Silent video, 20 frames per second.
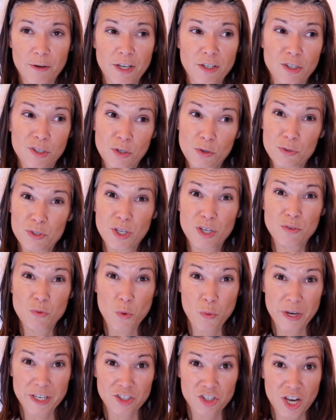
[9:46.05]
and you can also
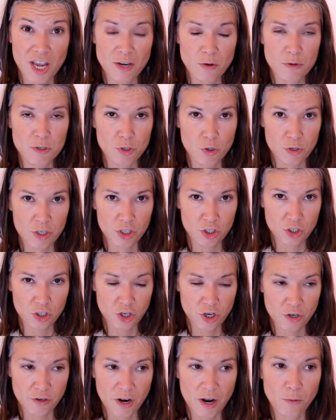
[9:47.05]
always check with your
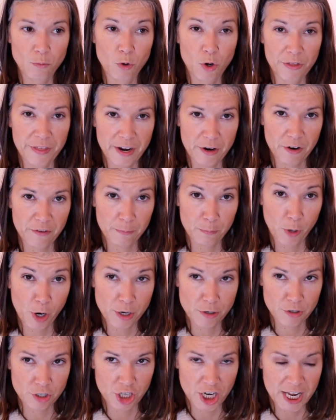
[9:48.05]
insurer what their
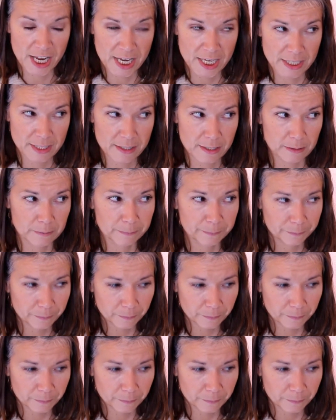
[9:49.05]
approach is.